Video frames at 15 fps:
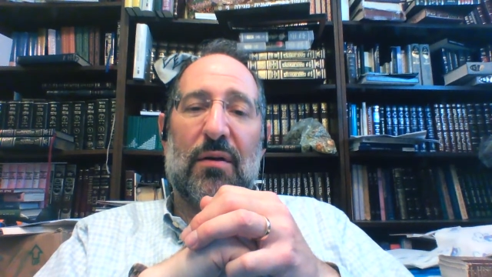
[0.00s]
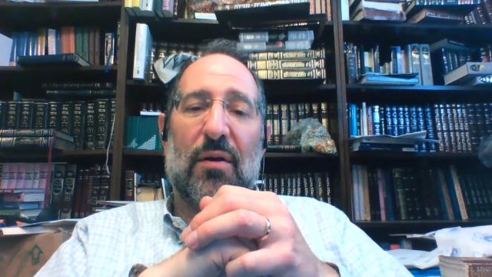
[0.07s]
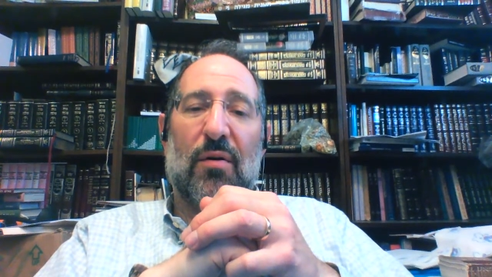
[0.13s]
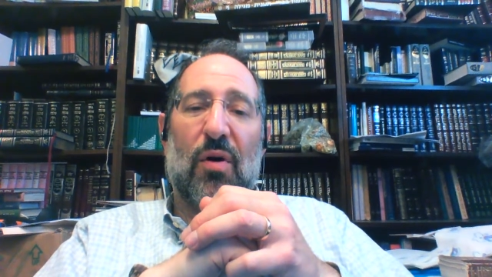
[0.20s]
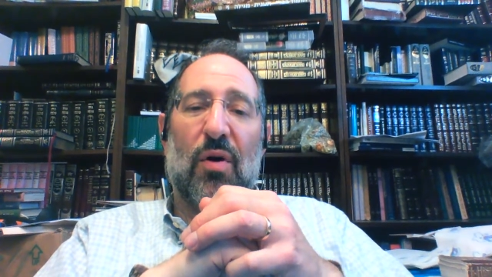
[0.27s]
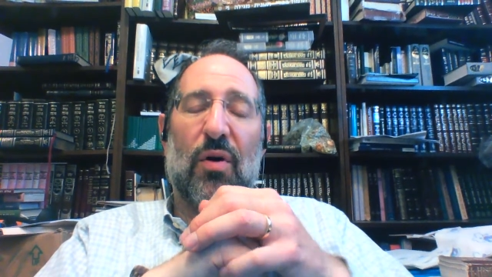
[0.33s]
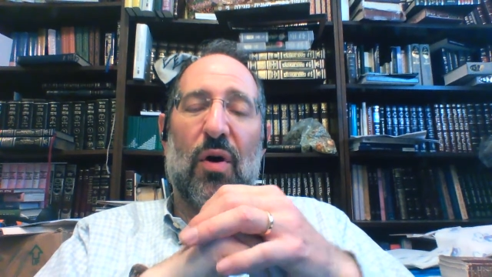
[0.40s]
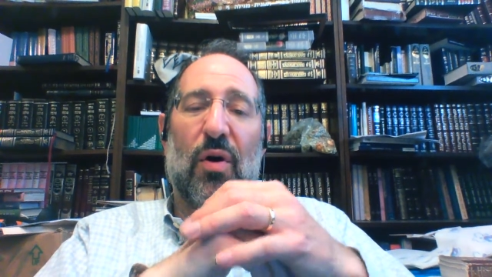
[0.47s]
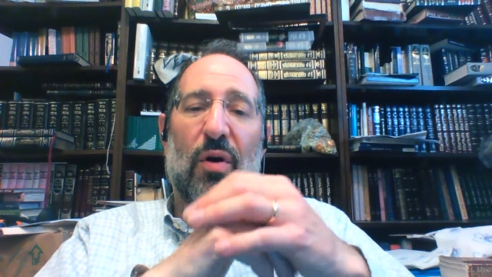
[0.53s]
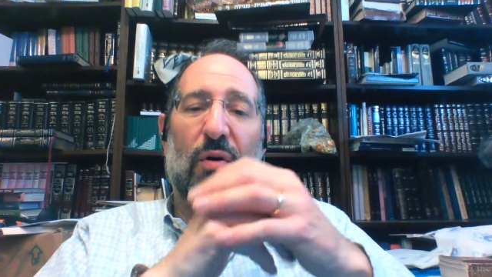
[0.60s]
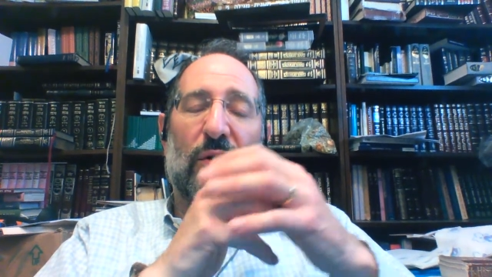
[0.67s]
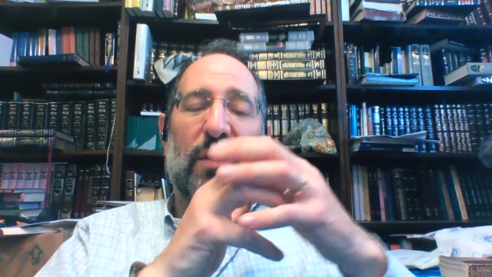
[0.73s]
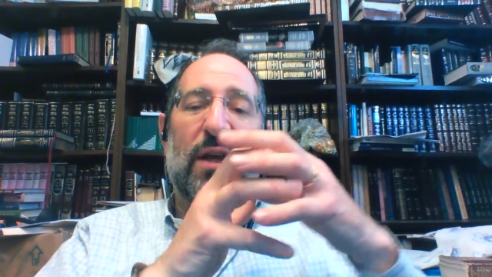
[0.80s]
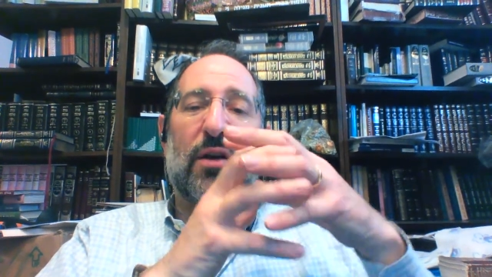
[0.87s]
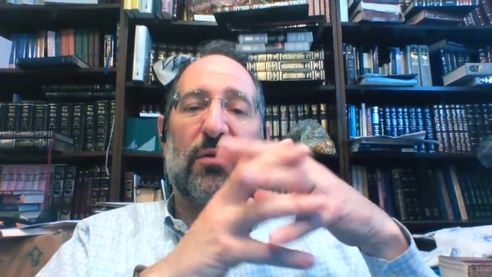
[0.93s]

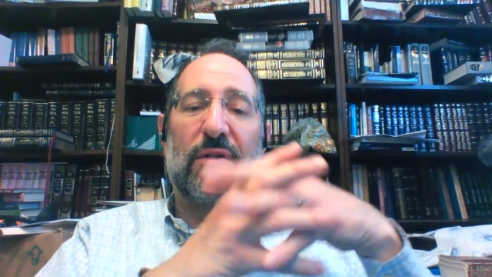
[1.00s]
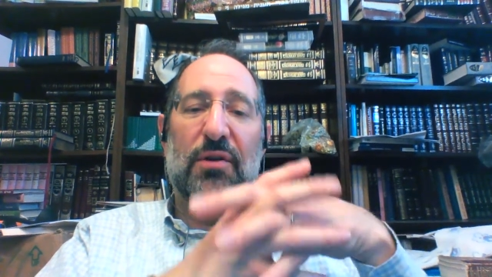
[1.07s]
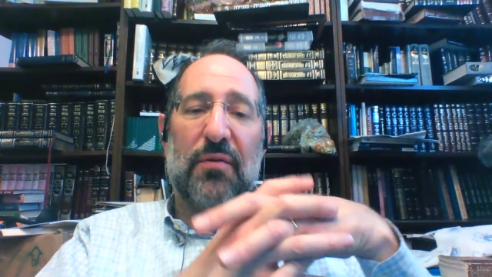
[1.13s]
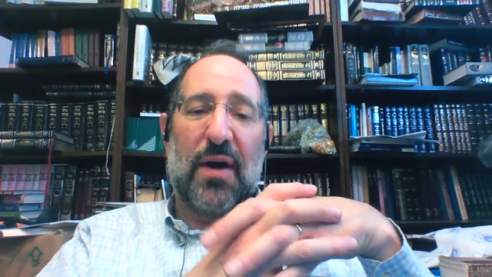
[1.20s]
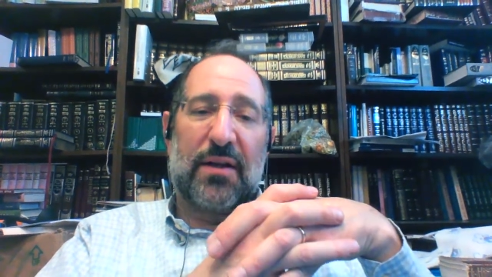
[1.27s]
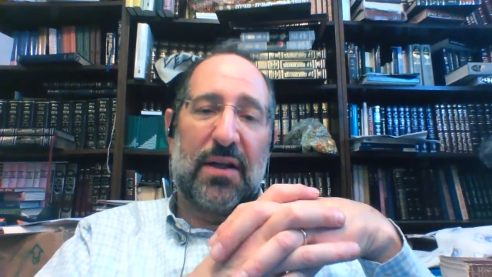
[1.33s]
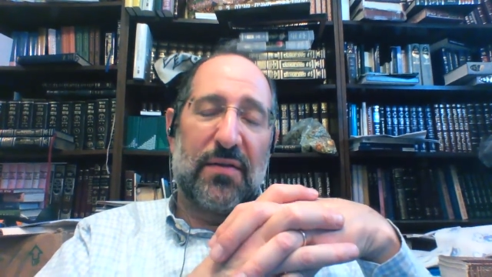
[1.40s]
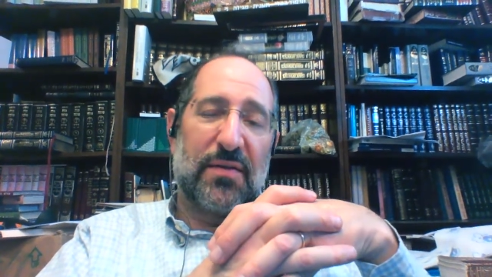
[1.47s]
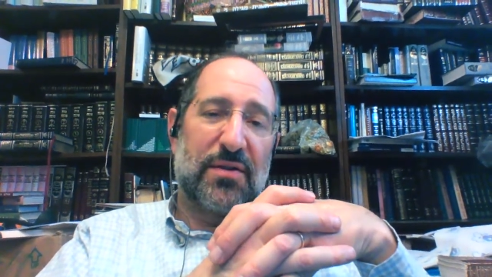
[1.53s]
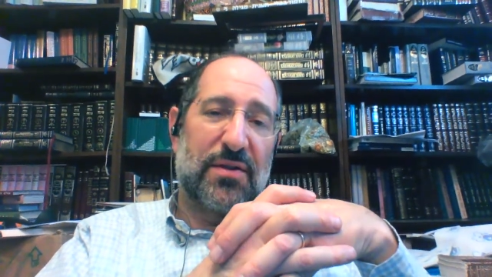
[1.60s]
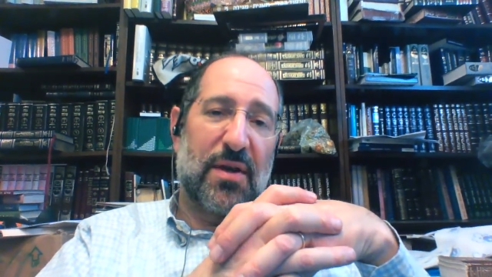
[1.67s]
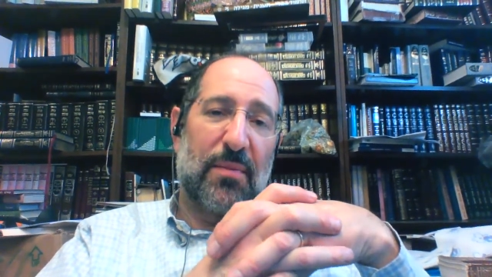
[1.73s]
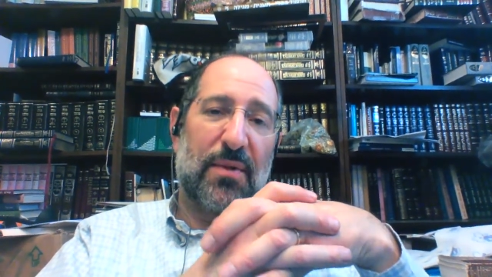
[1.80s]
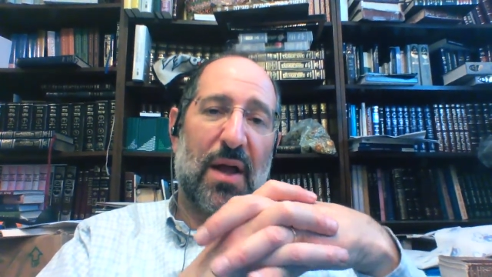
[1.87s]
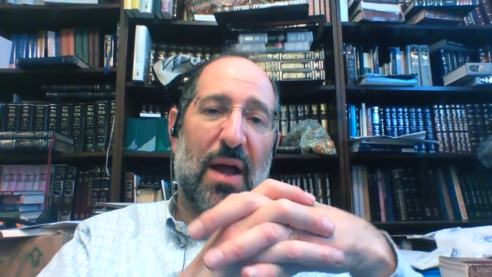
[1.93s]
are legal directives, and
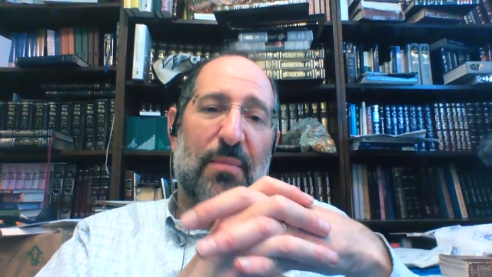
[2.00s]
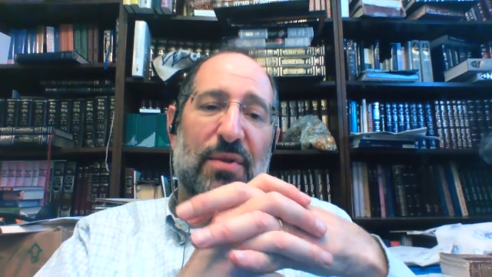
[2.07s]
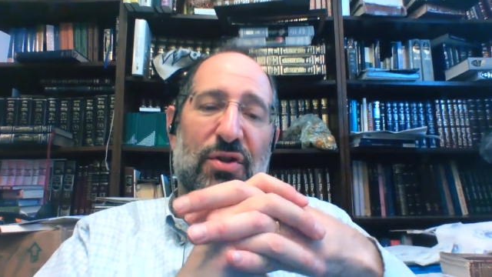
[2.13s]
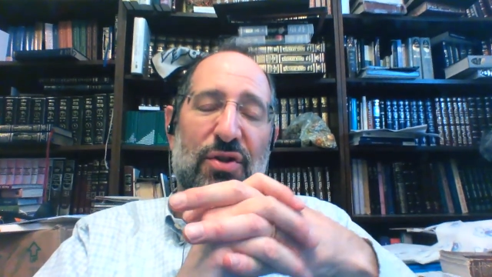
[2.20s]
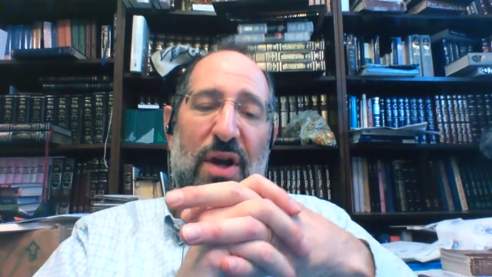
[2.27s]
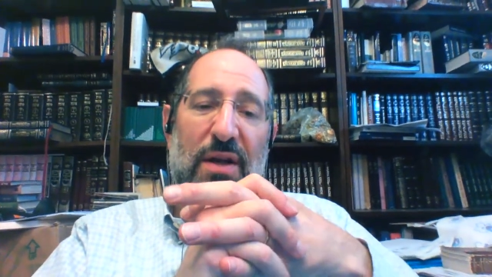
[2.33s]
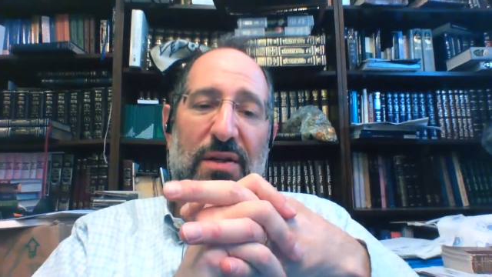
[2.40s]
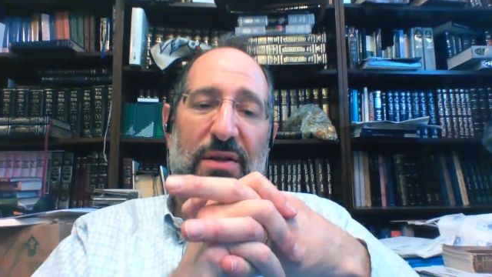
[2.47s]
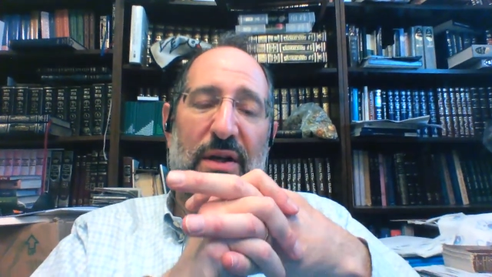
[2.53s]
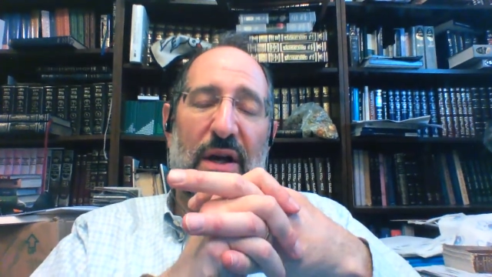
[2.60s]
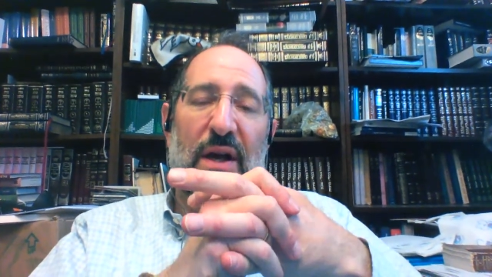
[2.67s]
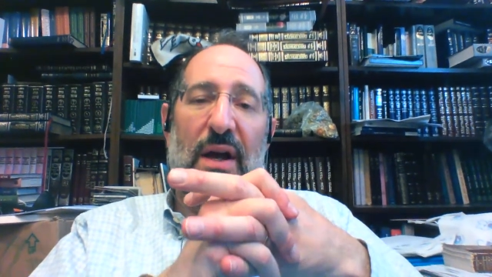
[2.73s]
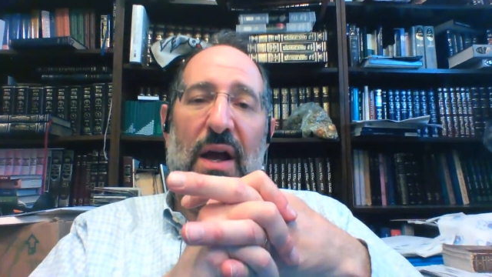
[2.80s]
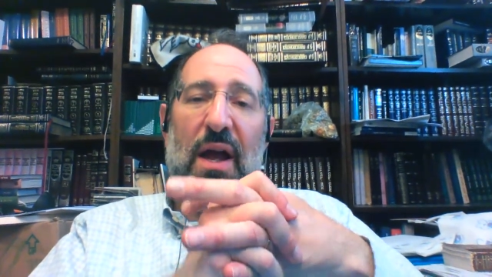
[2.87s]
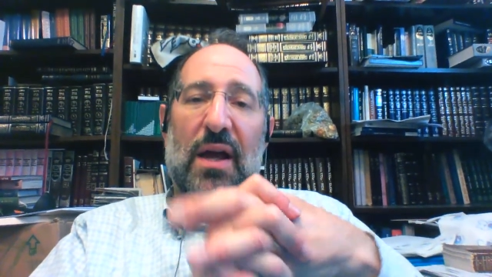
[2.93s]
sometimes just
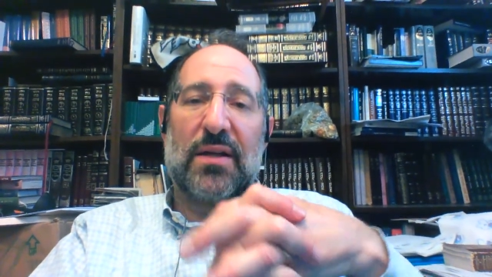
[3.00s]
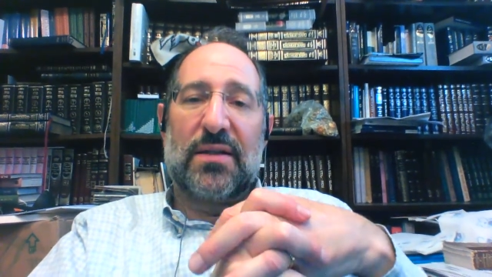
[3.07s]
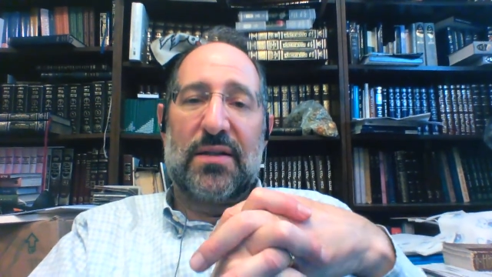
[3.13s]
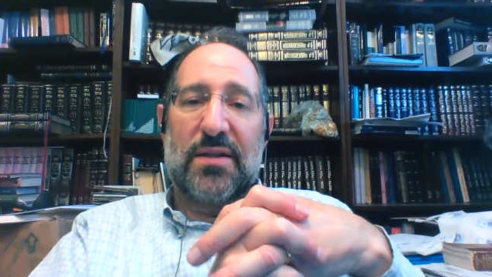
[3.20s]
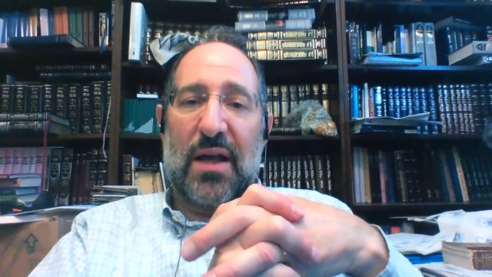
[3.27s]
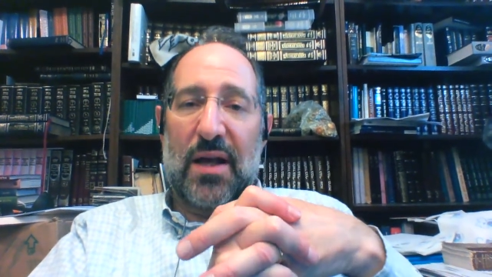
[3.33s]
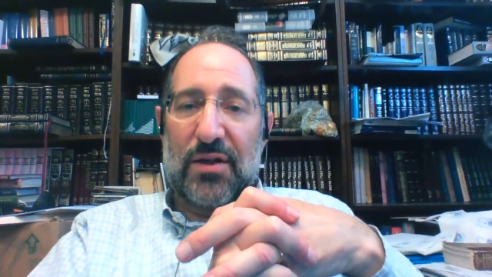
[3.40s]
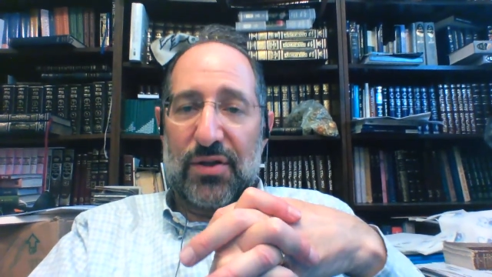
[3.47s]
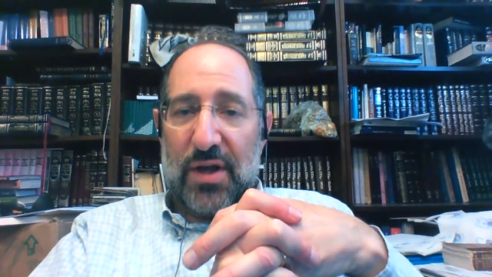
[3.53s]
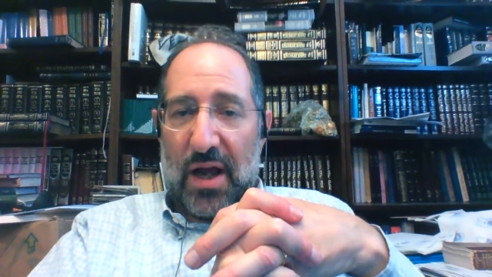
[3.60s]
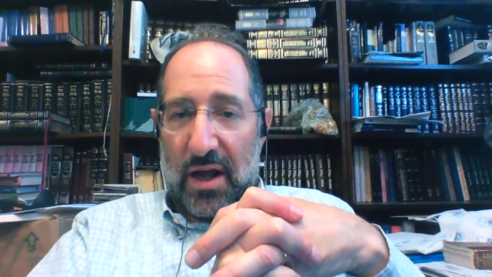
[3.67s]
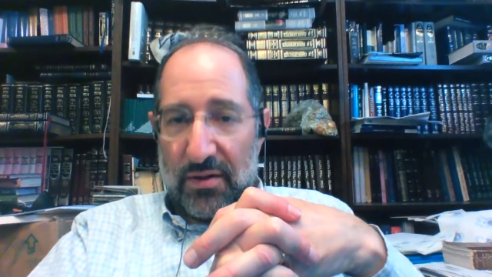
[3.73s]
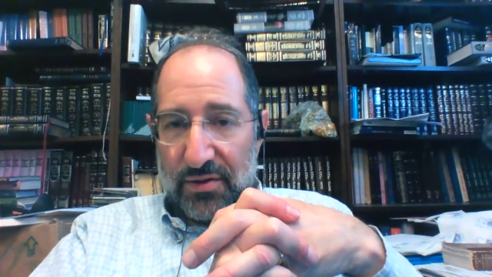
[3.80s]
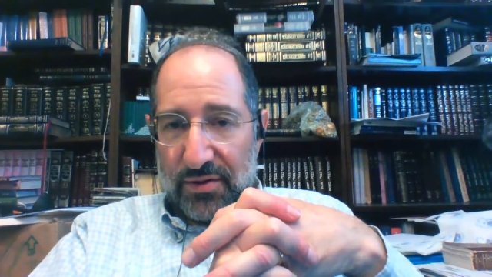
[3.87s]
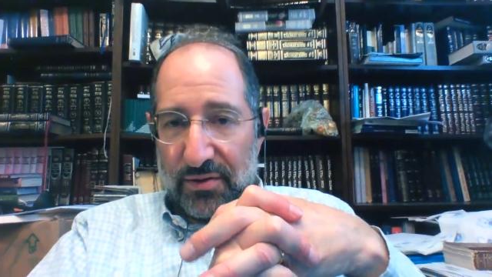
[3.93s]
as sage
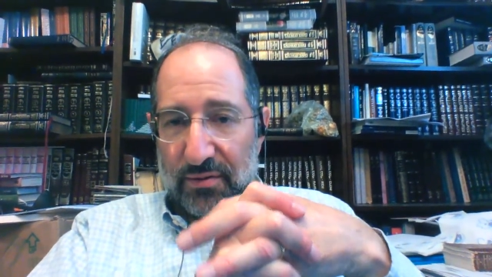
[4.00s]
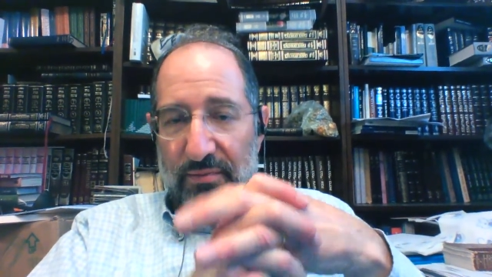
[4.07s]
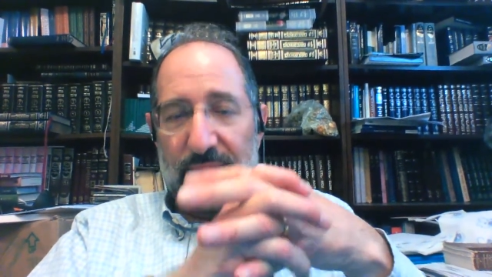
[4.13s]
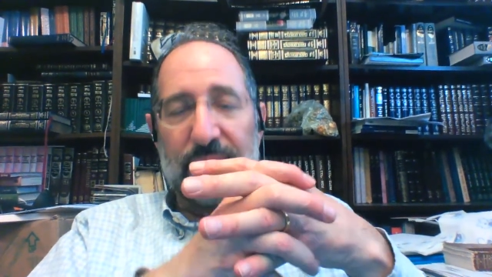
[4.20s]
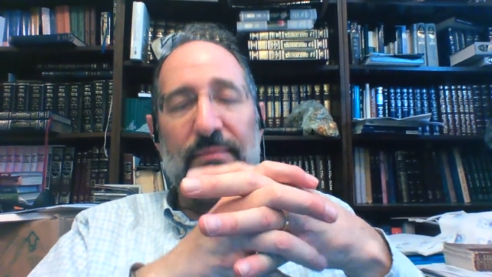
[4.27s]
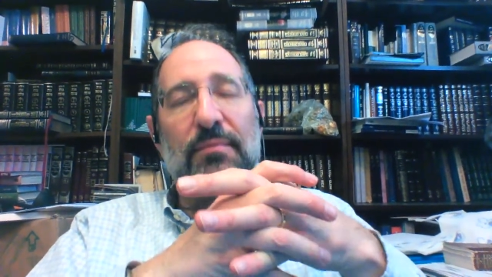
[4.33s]
counsel.